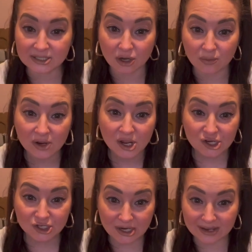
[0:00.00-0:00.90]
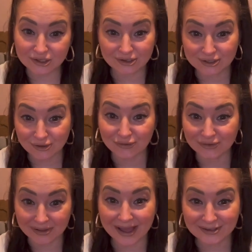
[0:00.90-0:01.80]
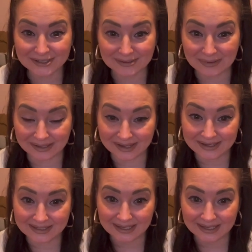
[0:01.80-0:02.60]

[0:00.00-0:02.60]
So she actually took the letter to the police.